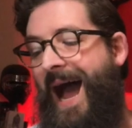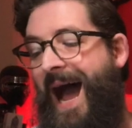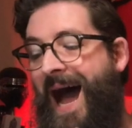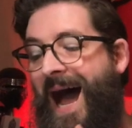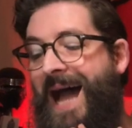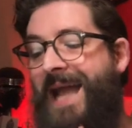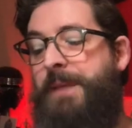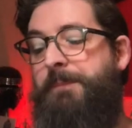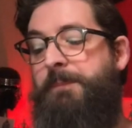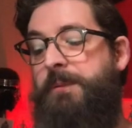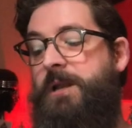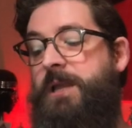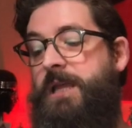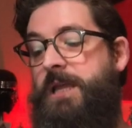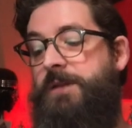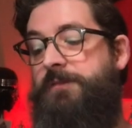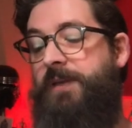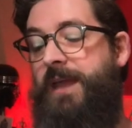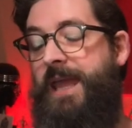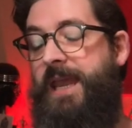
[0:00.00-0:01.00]
I
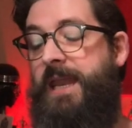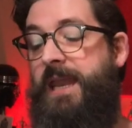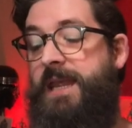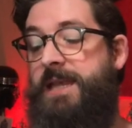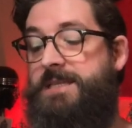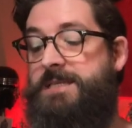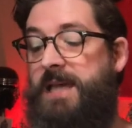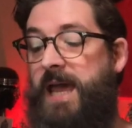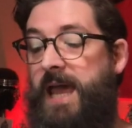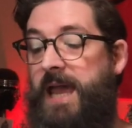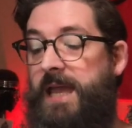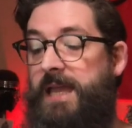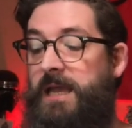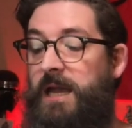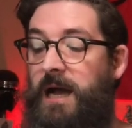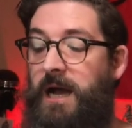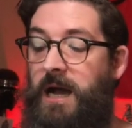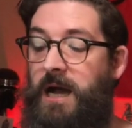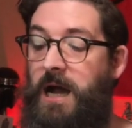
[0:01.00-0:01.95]
believe it is a